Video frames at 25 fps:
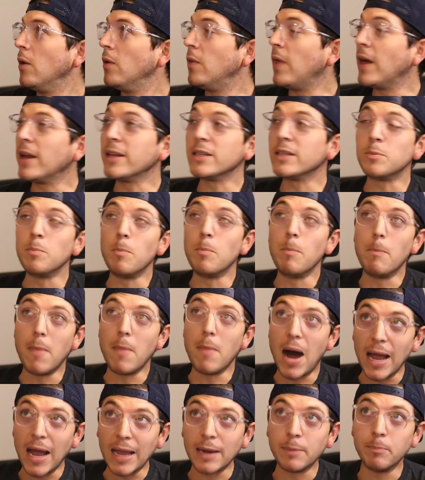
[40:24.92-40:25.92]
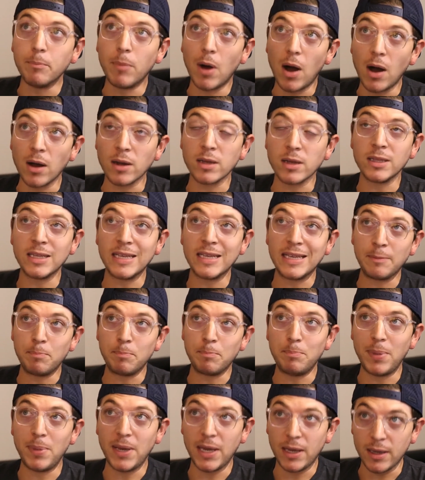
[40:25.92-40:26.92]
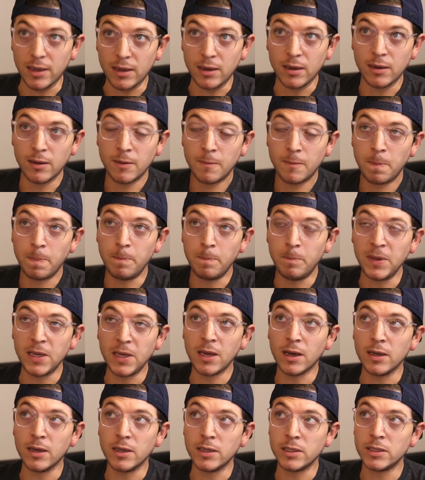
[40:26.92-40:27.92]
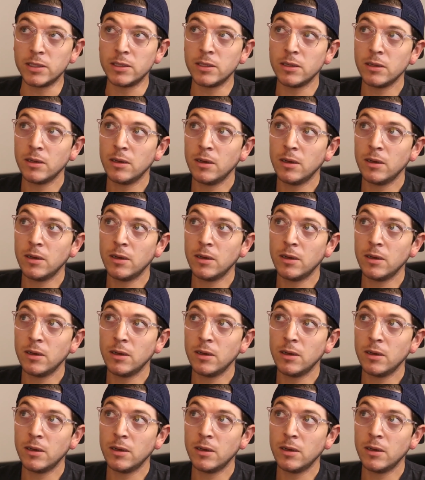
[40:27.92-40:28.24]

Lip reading: is mind-boggling big, because